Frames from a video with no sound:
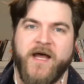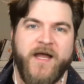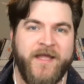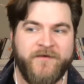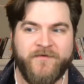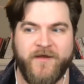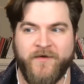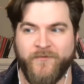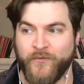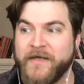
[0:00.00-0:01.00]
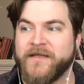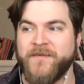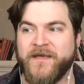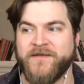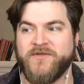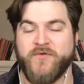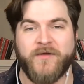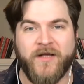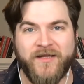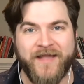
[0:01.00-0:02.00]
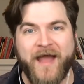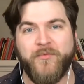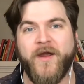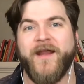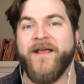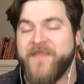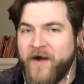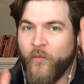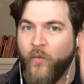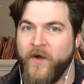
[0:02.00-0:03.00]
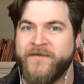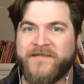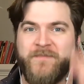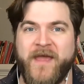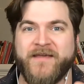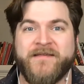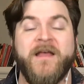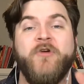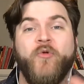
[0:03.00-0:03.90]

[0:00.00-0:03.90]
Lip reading: and really begin to collaborate in that one space